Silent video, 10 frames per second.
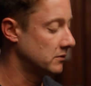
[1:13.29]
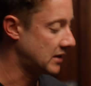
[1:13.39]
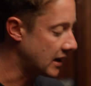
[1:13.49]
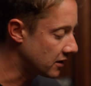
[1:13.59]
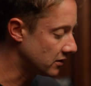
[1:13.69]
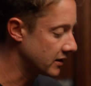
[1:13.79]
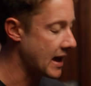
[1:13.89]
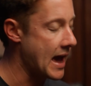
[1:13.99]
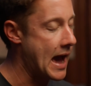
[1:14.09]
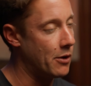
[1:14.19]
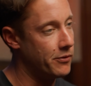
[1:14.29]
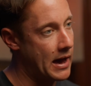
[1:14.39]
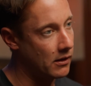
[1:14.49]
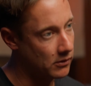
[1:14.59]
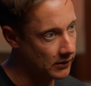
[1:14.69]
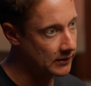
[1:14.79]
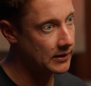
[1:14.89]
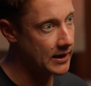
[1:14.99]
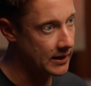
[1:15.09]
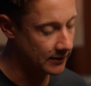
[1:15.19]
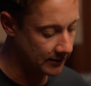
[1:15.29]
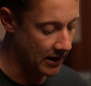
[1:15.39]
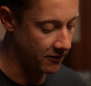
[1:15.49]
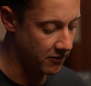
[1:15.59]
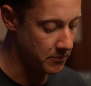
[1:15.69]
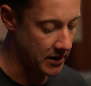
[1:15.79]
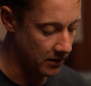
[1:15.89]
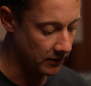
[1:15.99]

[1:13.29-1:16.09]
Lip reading: take a look at how that looks inside of a meter.